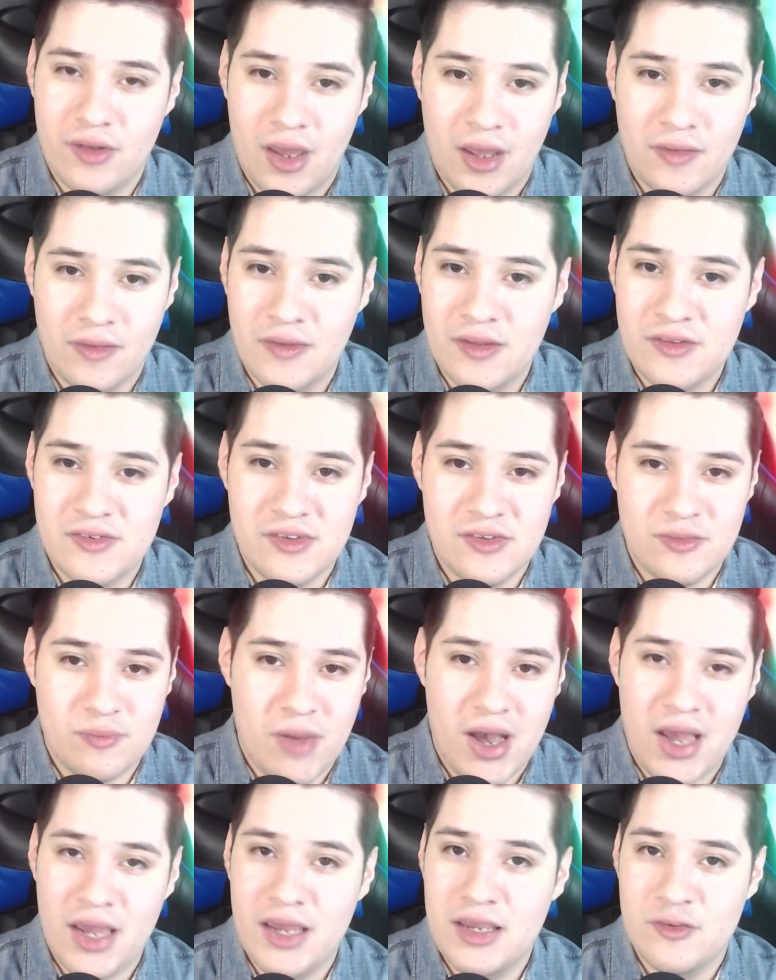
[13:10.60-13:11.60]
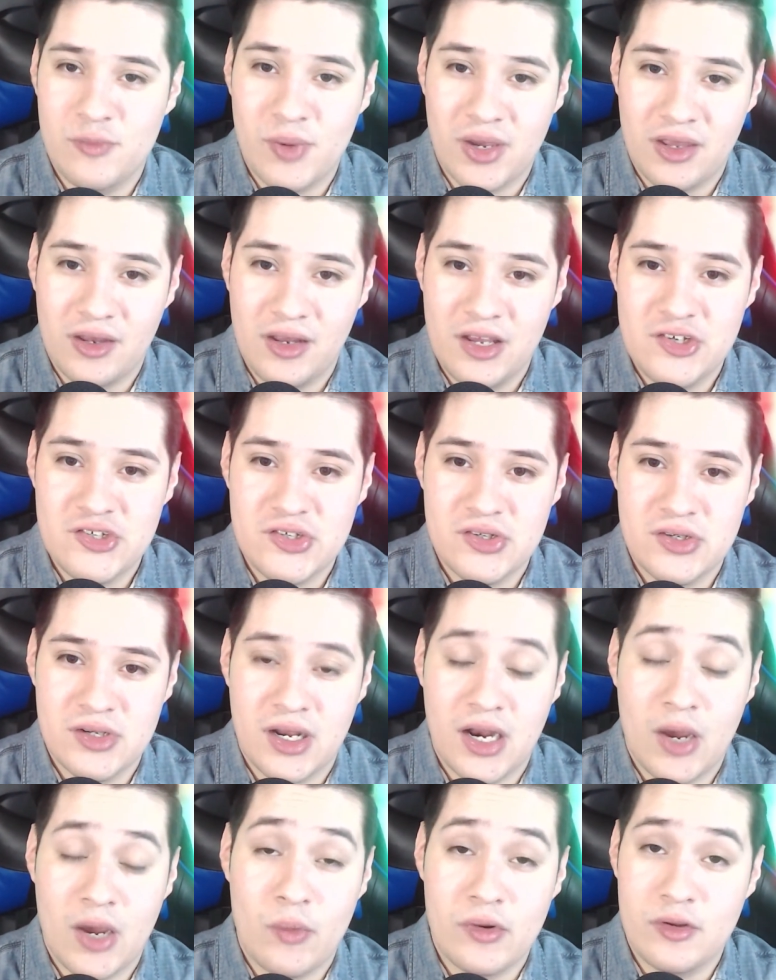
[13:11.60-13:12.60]
This is my speculation,
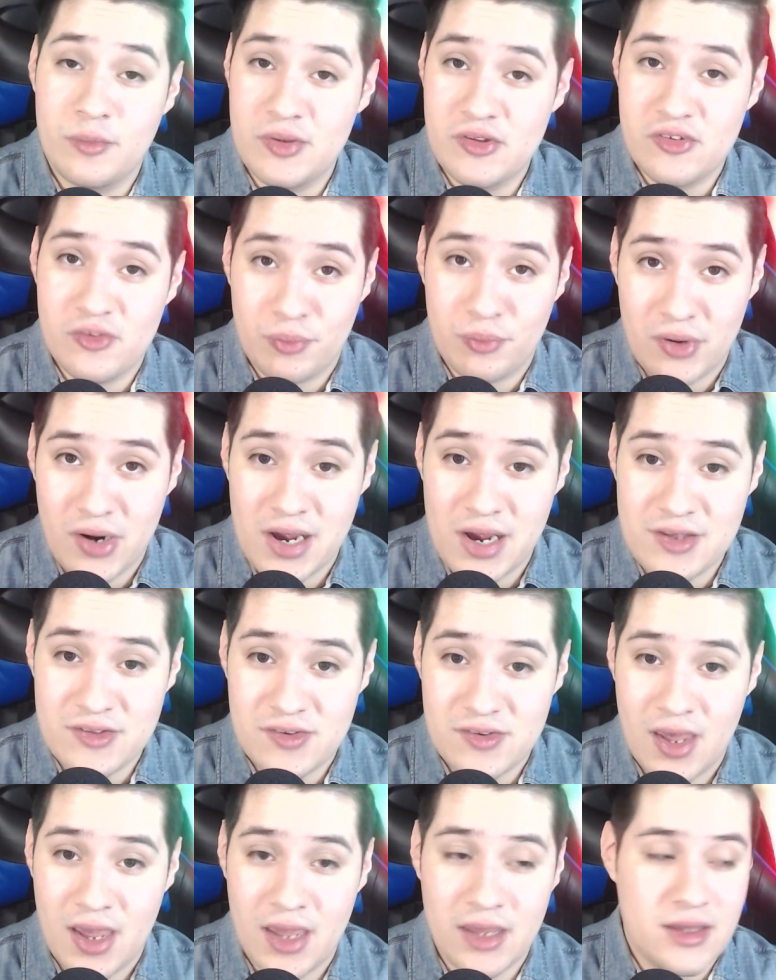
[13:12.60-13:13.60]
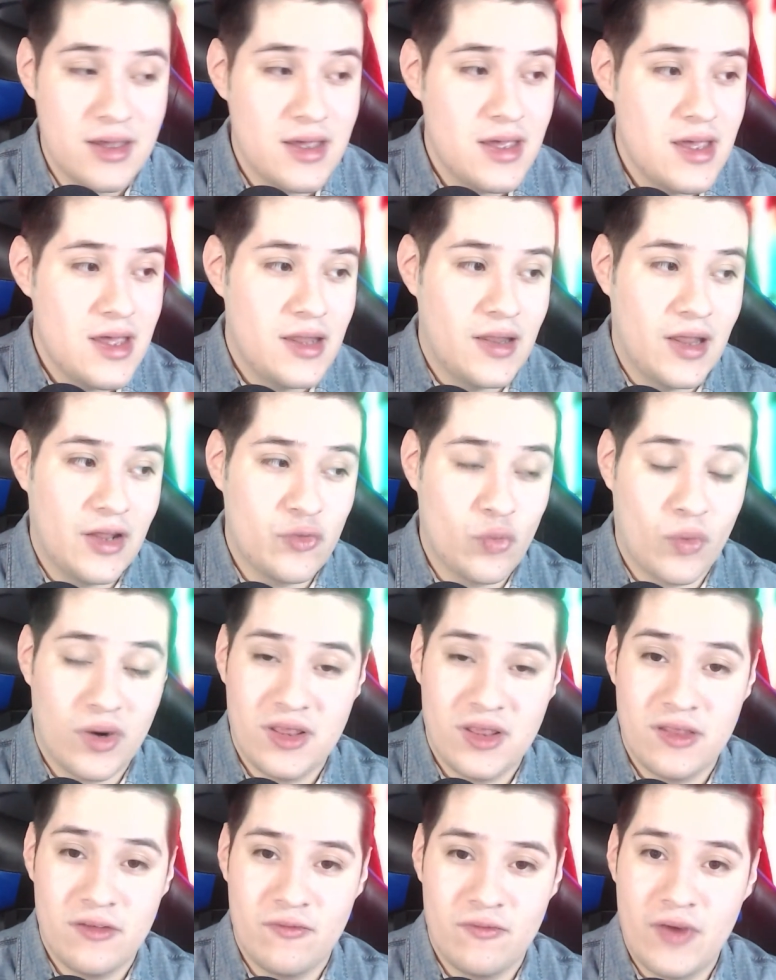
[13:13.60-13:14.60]
and I want to be surprised. That's one
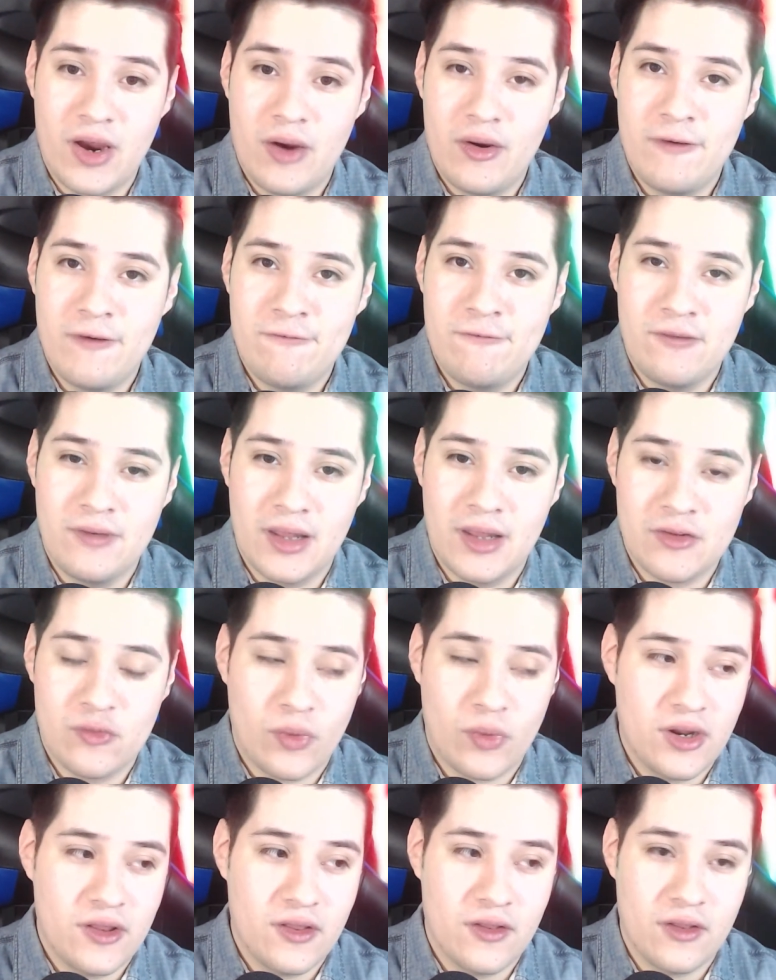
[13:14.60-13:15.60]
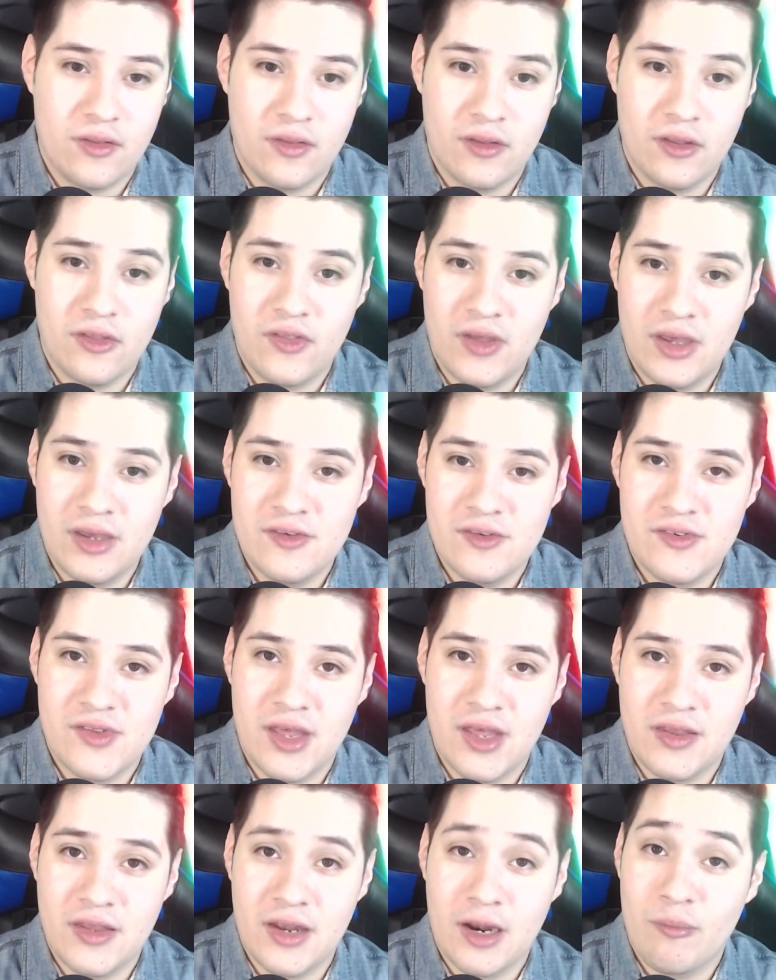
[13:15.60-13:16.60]
of the things
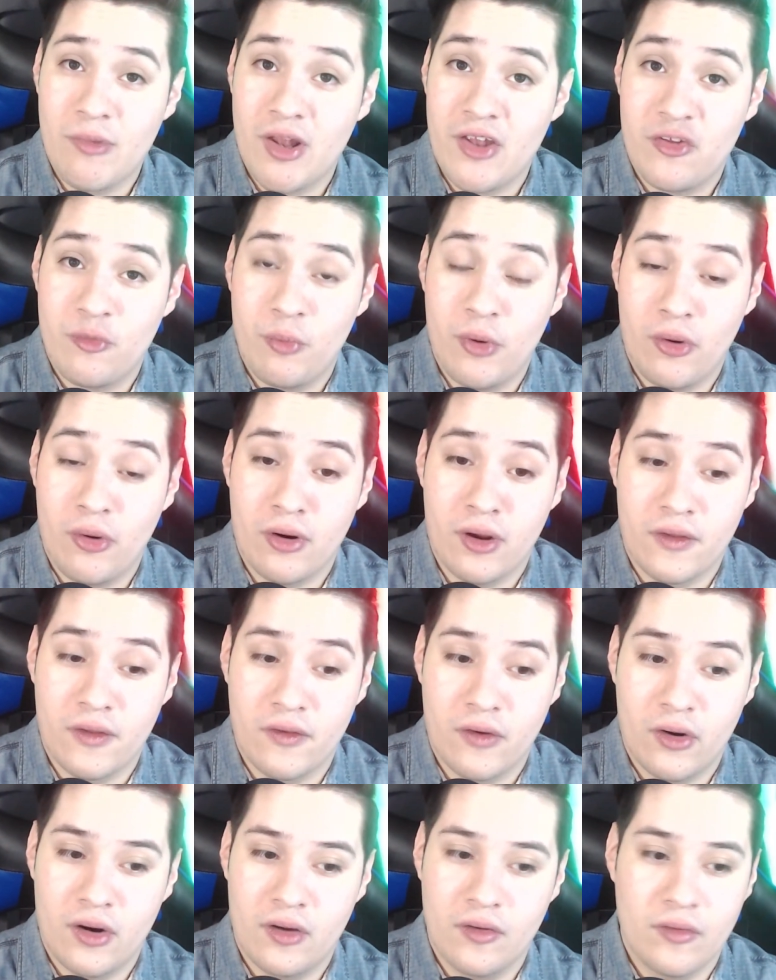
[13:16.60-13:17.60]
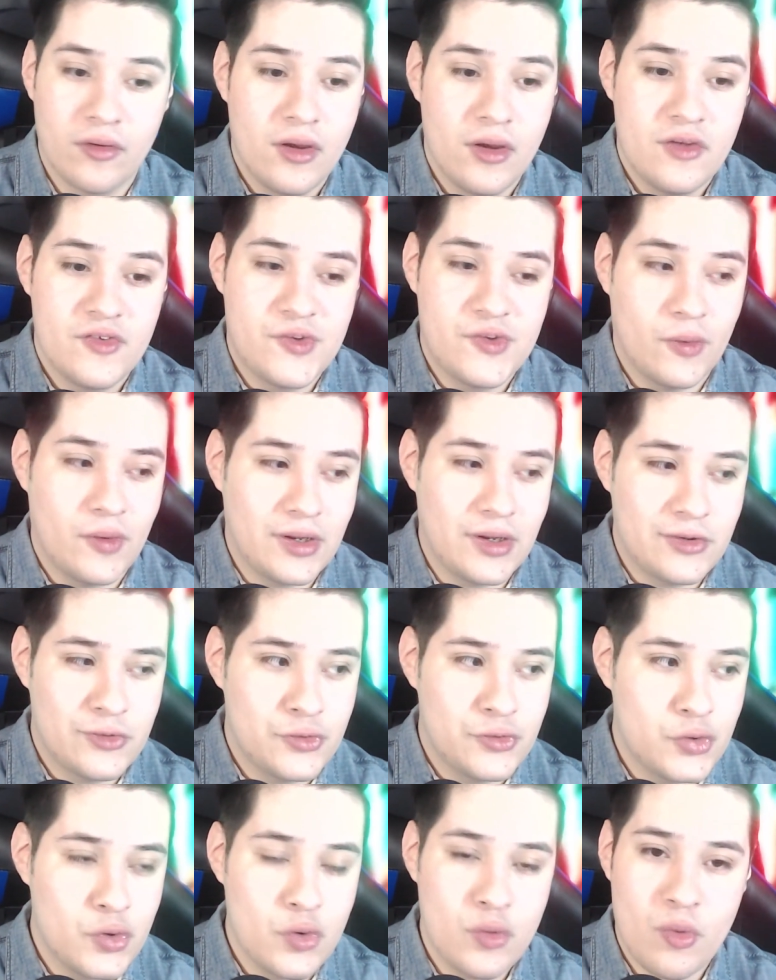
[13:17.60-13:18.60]
that I'm not spoiled on. There are still like
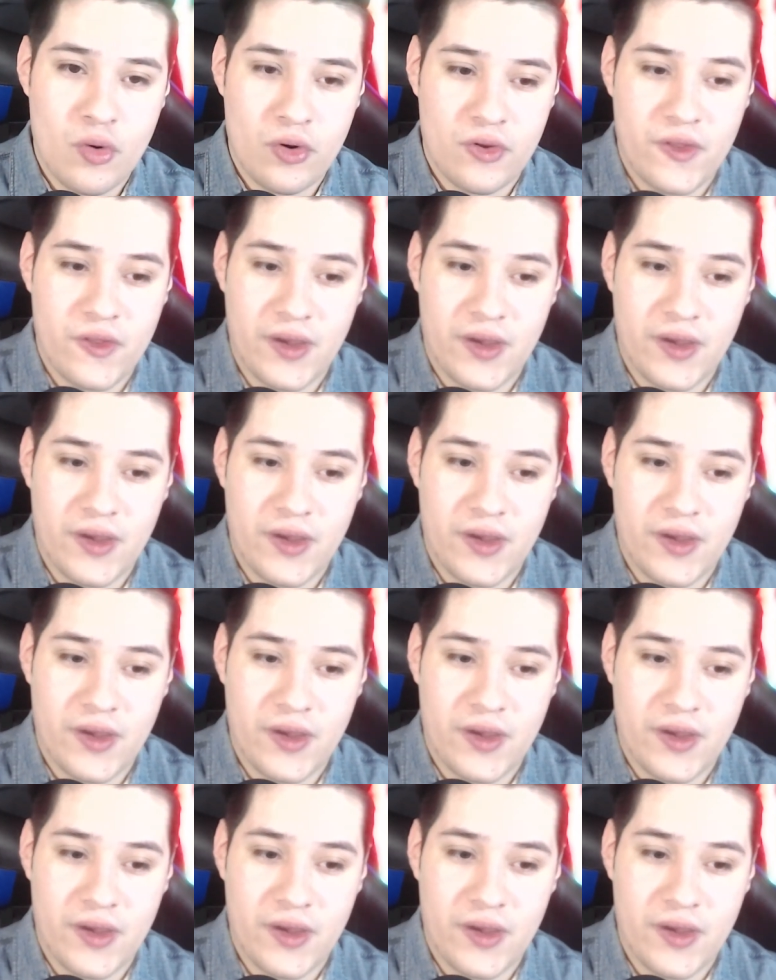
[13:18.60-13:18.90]
two or